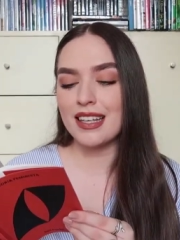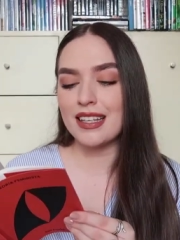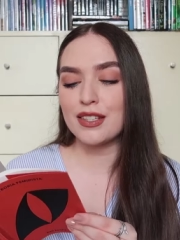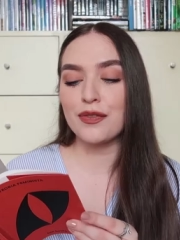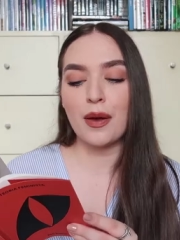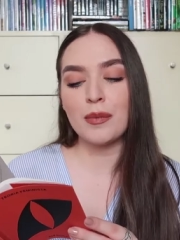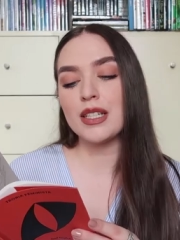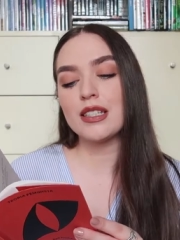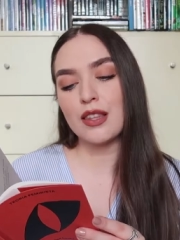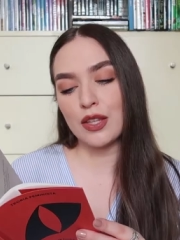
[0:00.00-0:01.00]
is
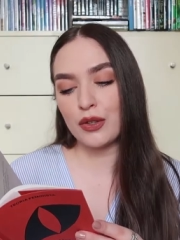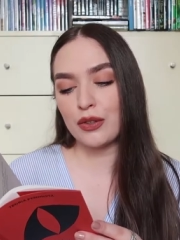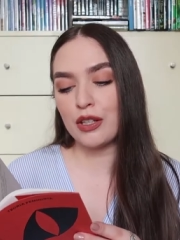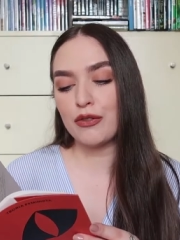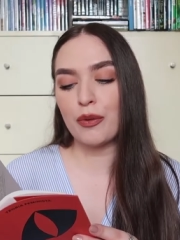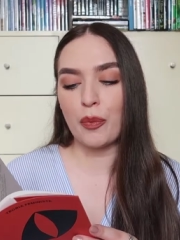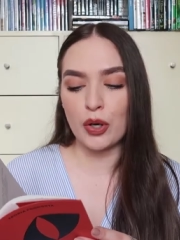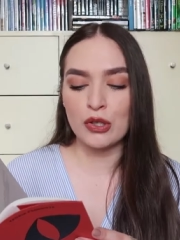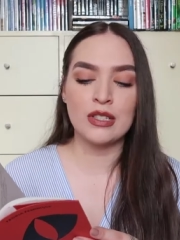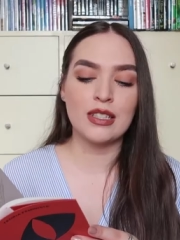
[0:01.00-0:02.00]
Feminist Theory from
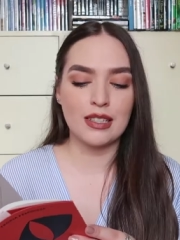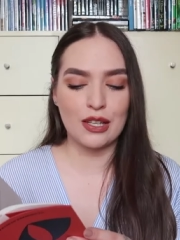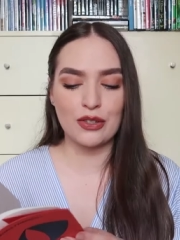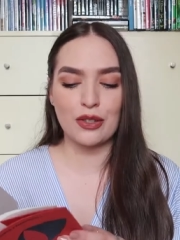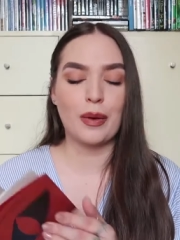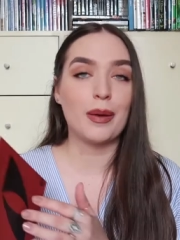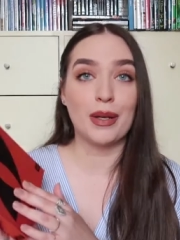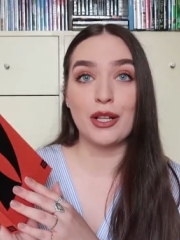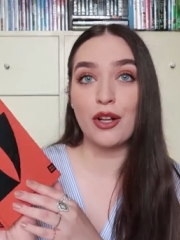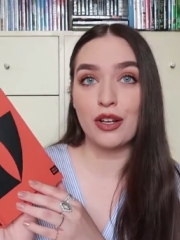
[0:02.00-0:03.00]
Margin to Center by
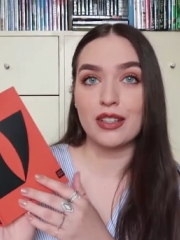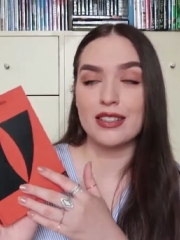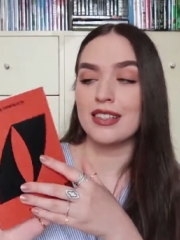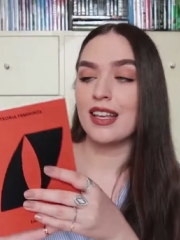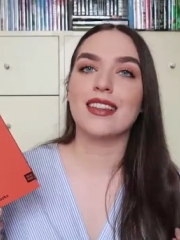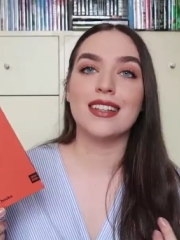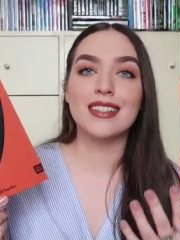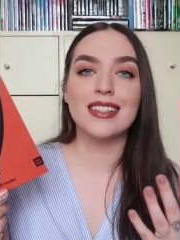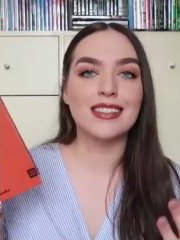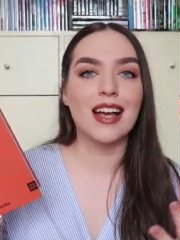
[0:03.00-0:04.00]
Bell Hooks.
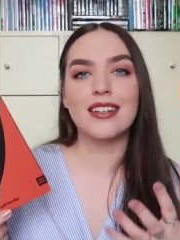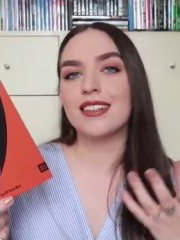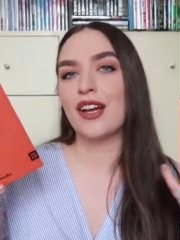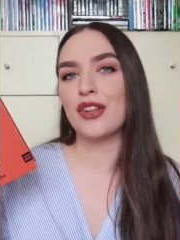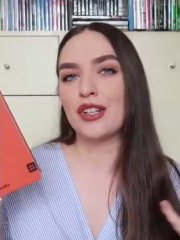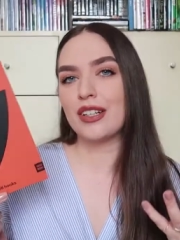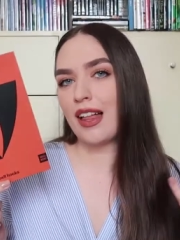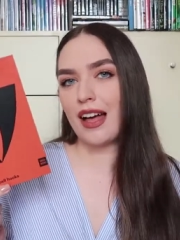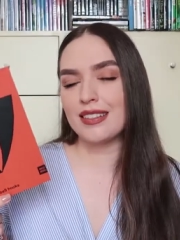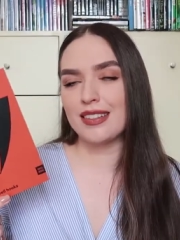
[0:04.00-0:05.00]
This is another
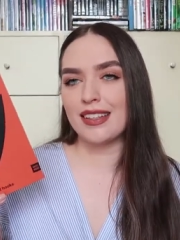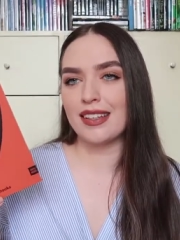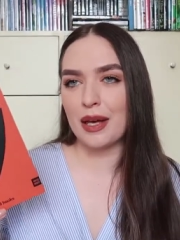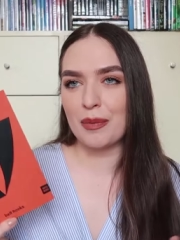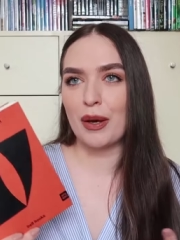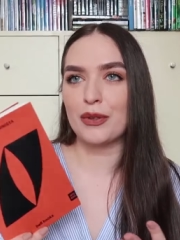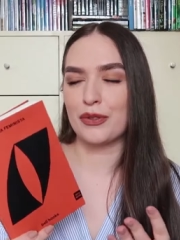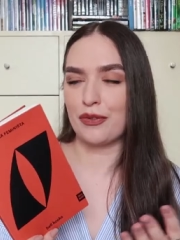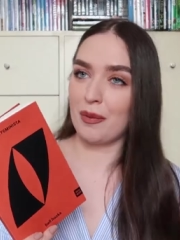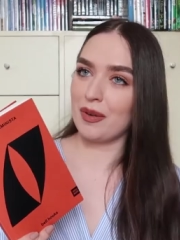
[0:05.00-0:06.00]
classic
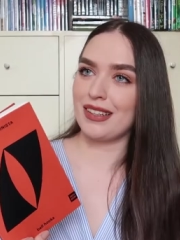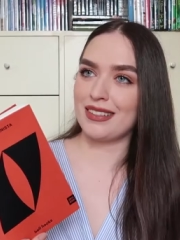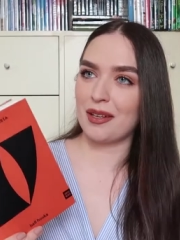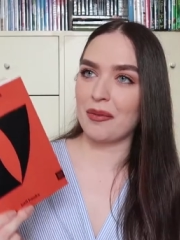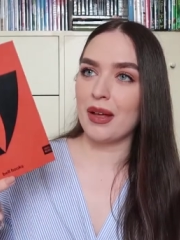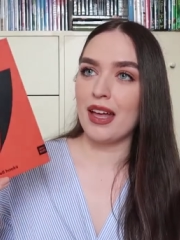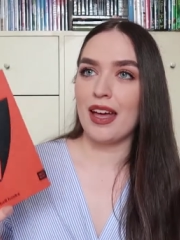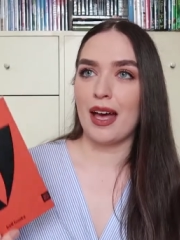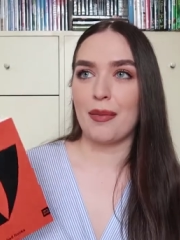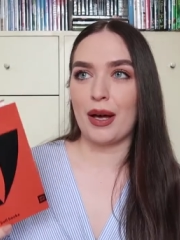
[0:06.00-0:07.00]
about feminism,
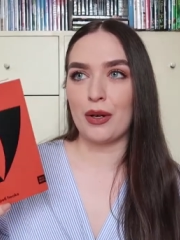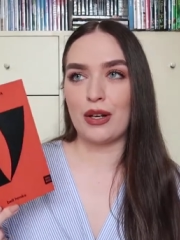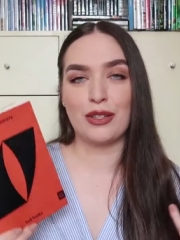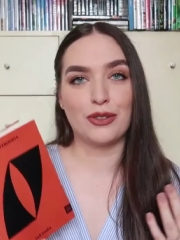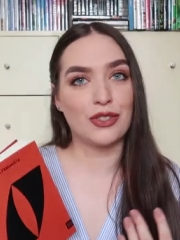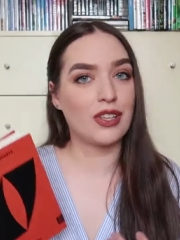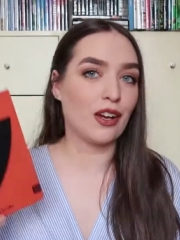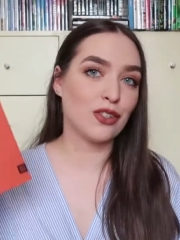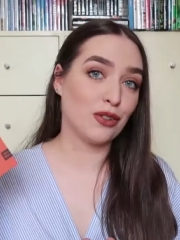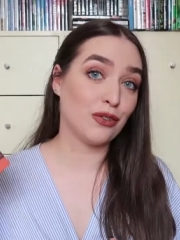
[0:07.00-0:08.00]
about
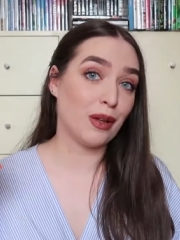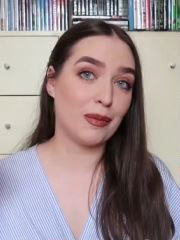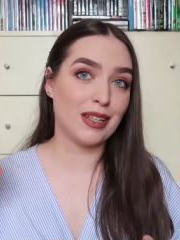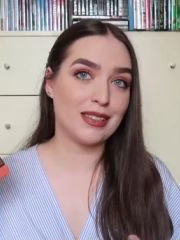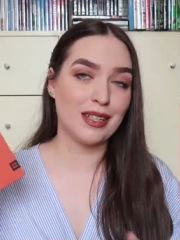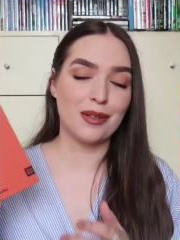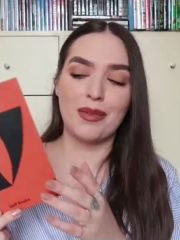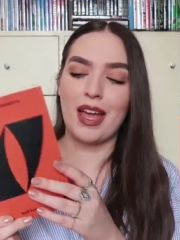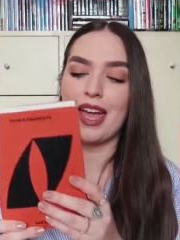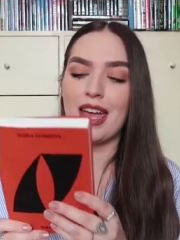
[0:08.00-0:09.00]
intersectional
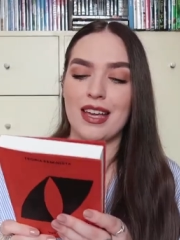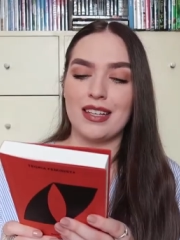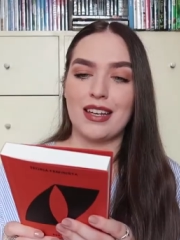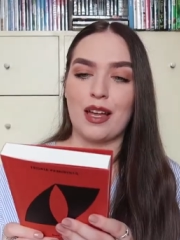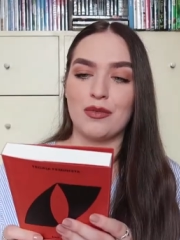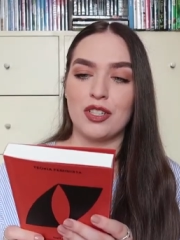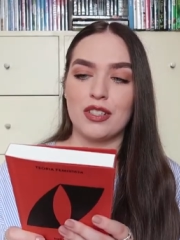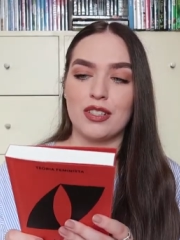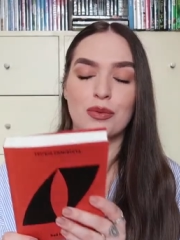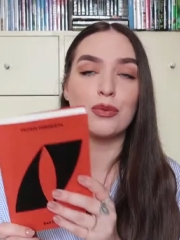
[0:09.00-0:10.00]
feminism, and I'm
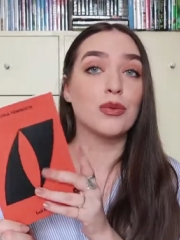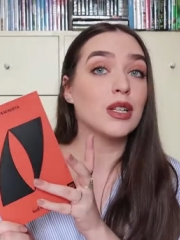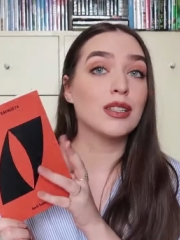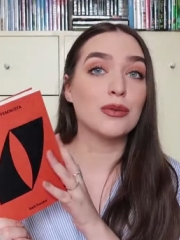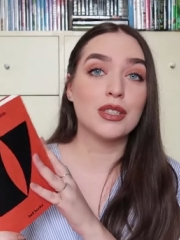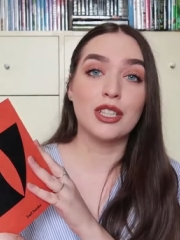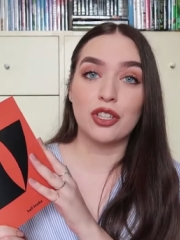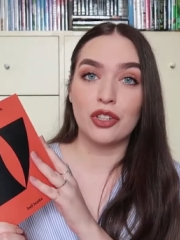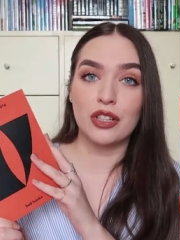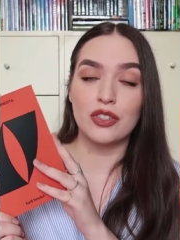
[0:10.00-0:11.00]
just really, really
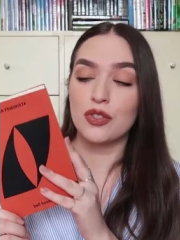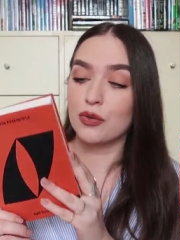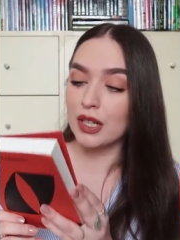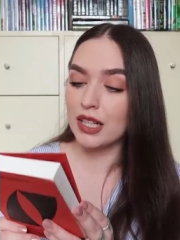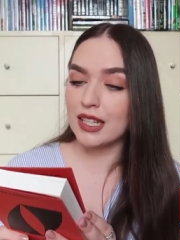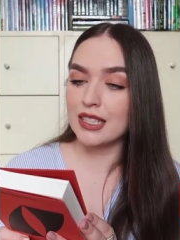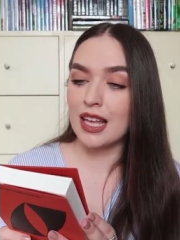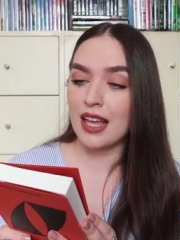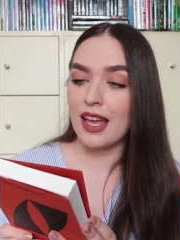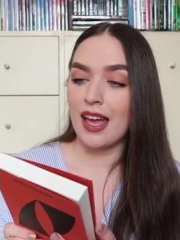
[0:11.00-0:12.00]
curious to read
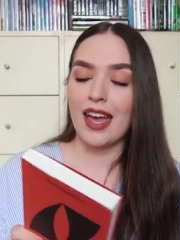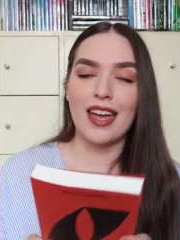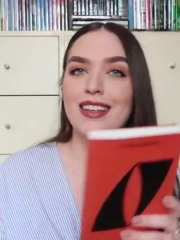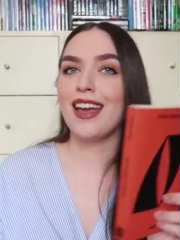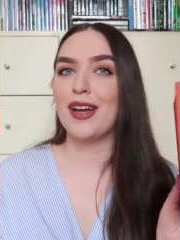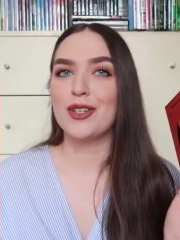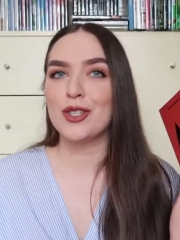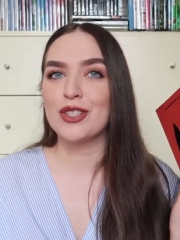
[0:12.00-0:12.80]
it. And yeah,